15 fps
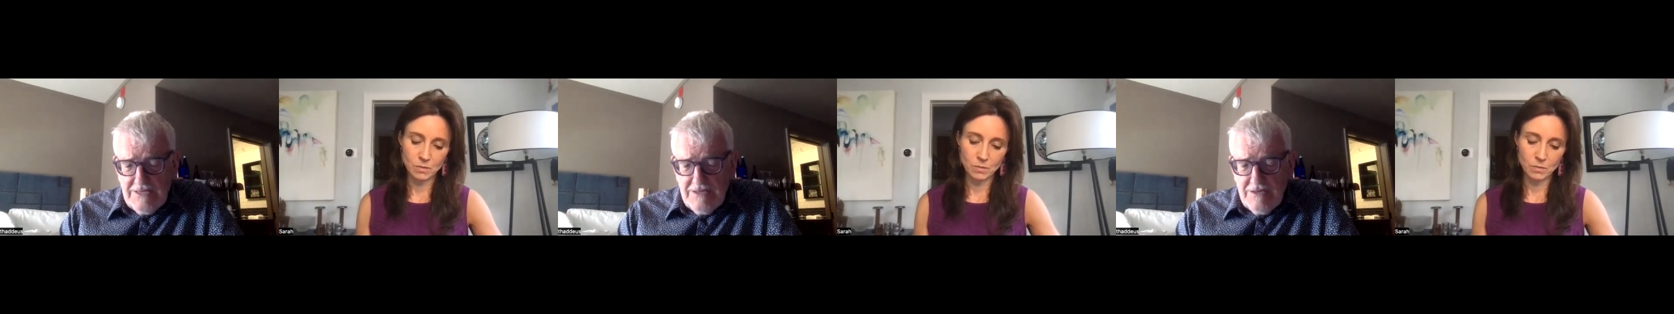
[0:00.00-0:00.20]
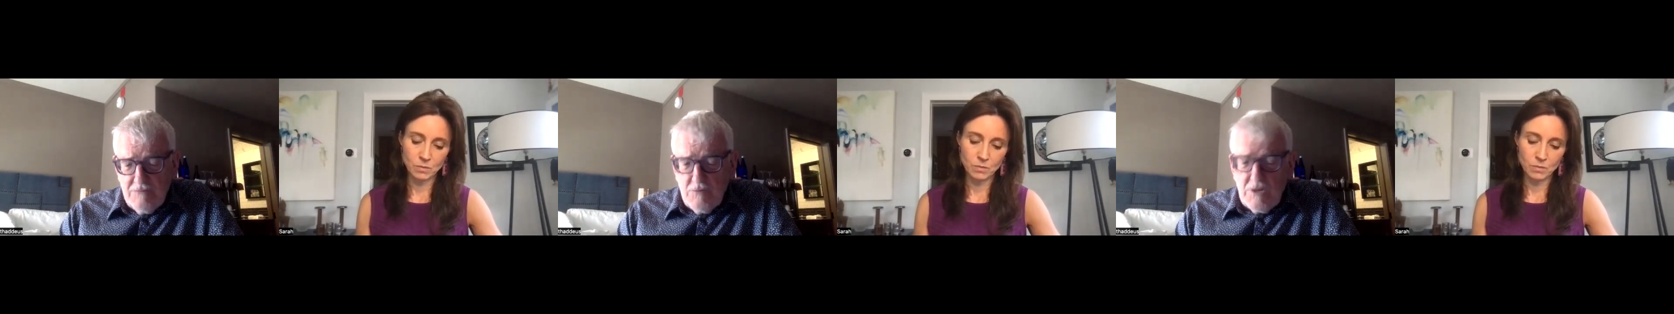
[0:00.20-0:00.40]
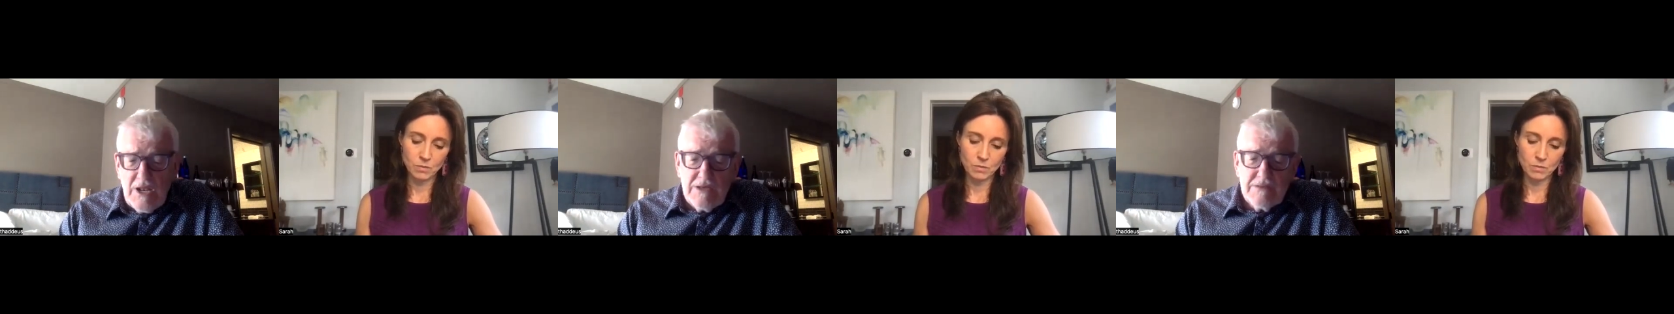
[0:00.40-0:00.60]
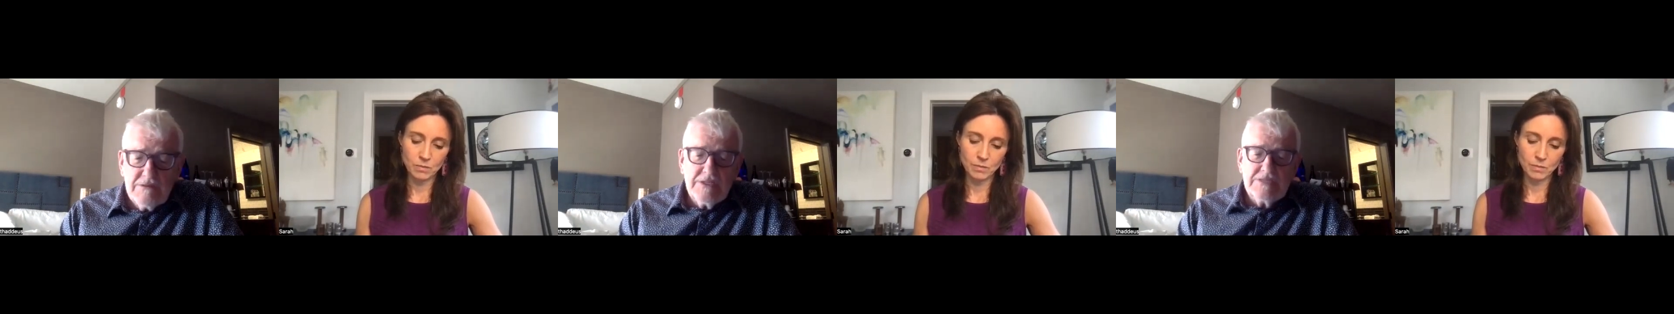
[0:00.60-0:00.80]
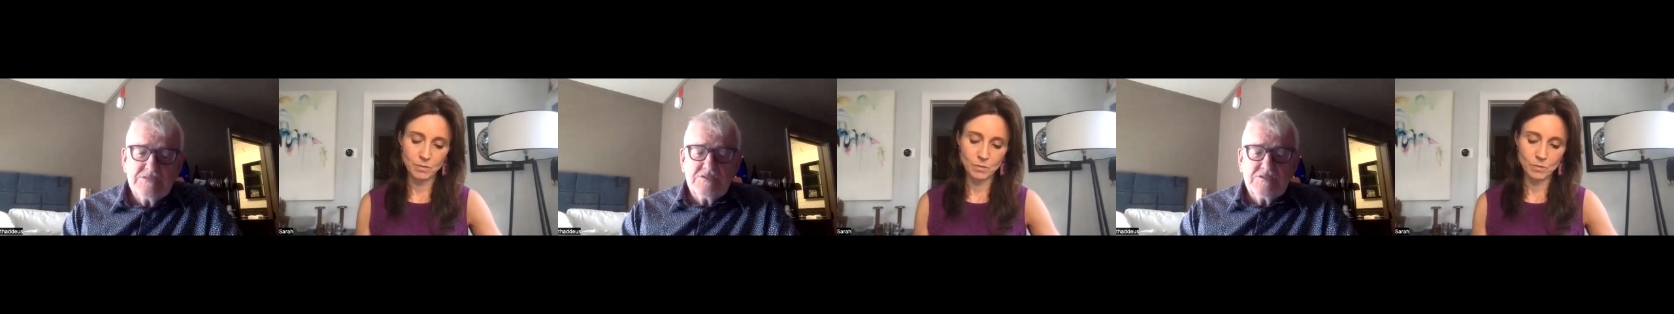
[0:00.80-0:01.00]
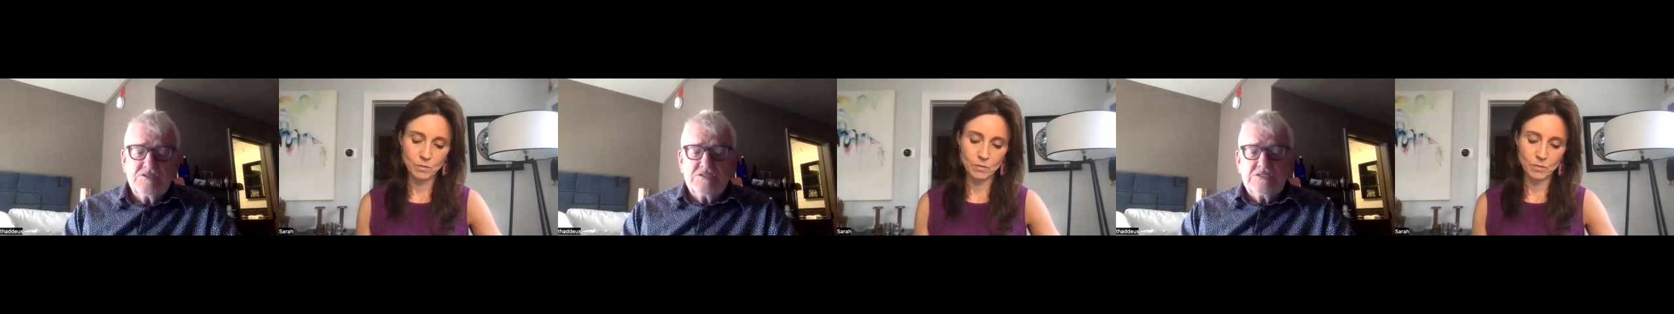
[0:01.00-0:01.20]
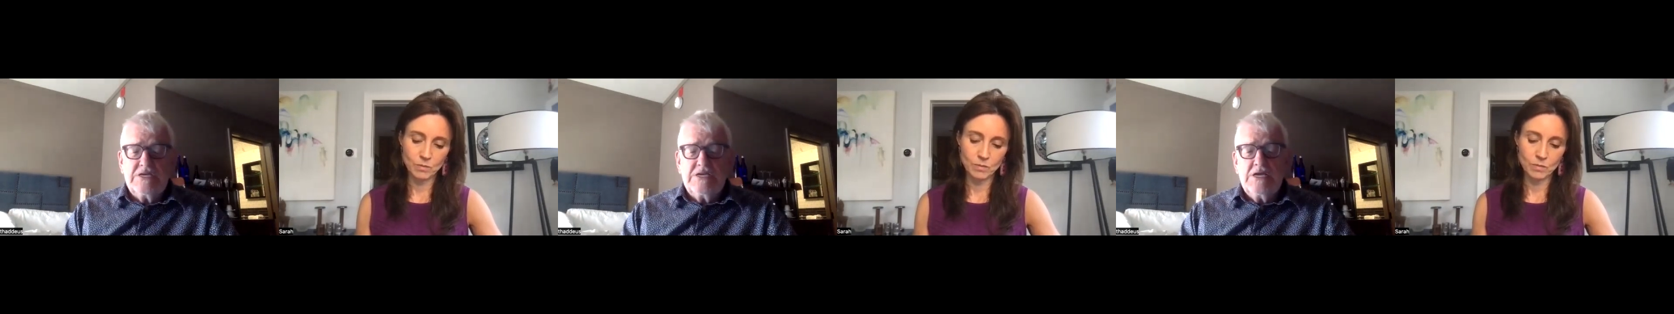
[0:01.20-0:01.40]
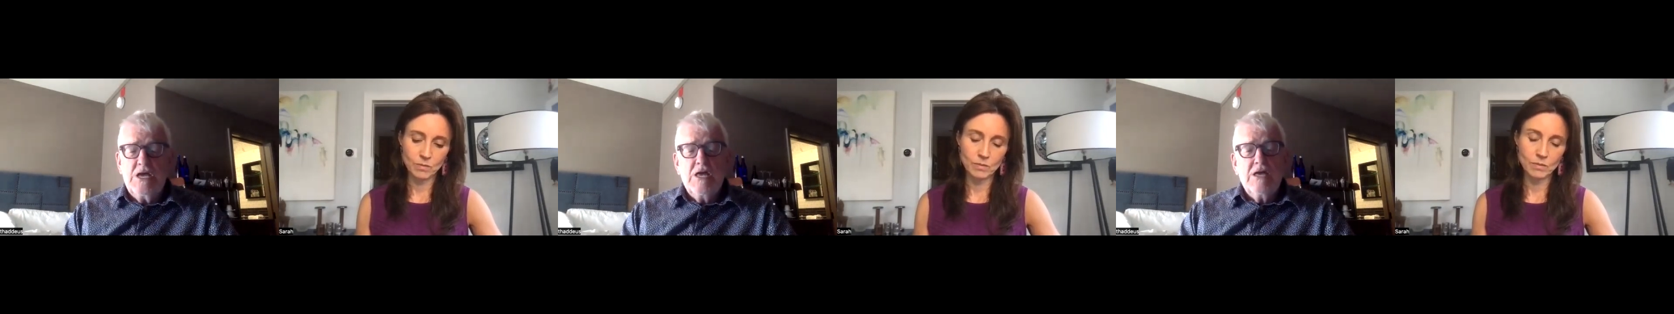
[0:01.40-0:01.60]
Speaker 1: well, I, let's just
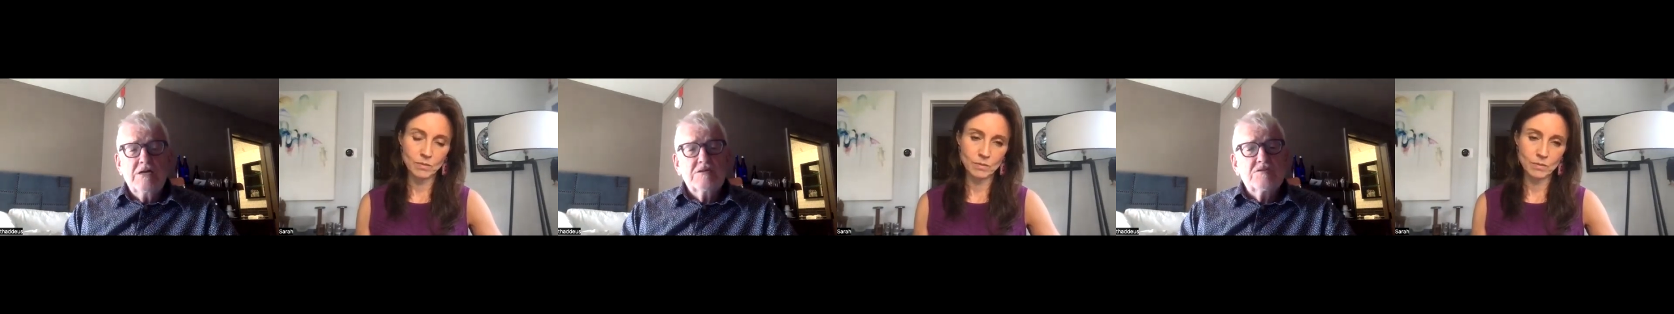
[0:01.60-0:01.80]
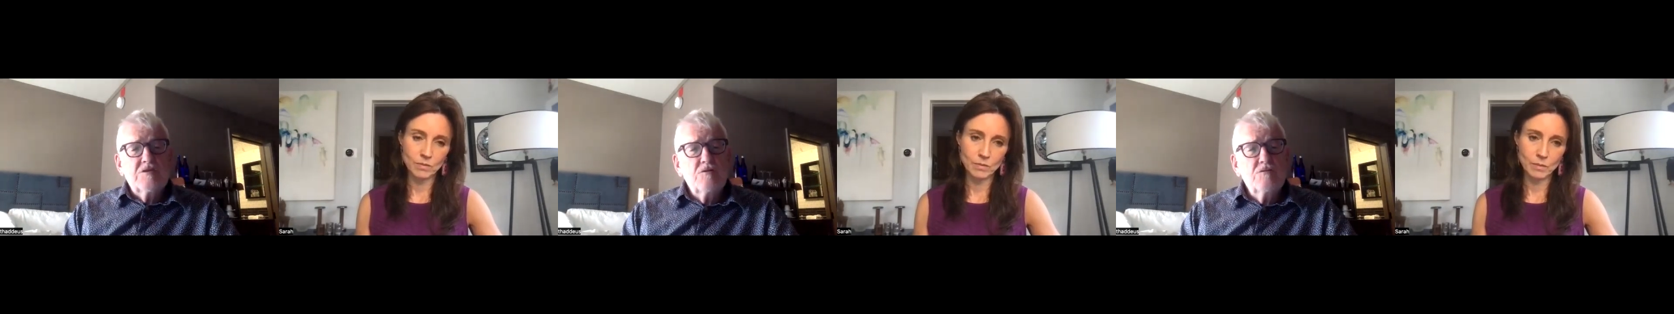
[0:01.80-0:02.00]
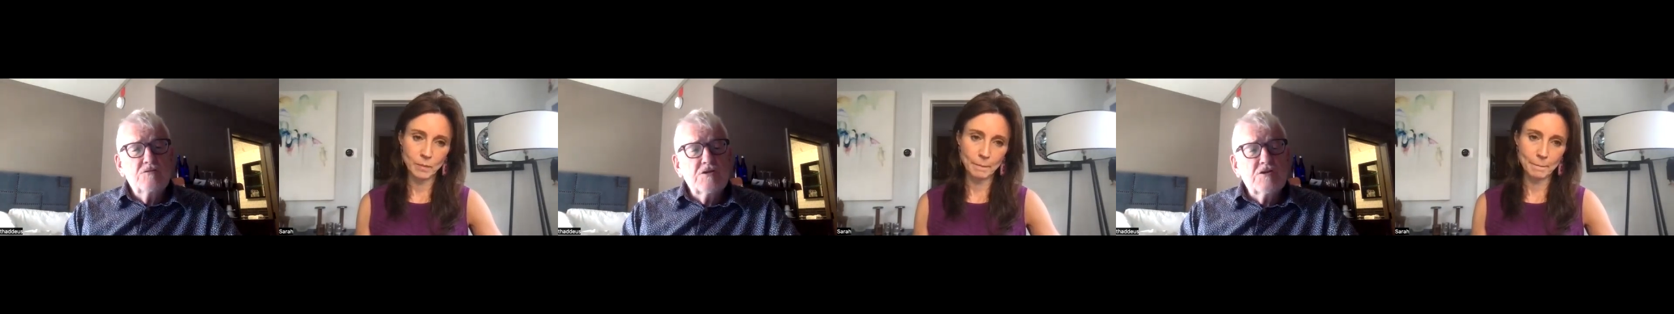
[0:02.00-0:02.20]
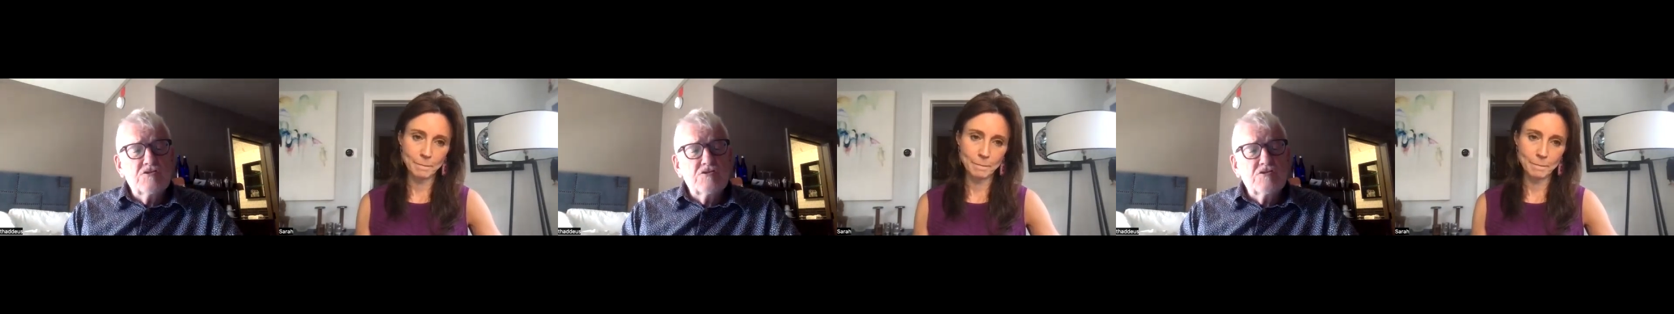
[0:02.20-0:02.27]
see. So the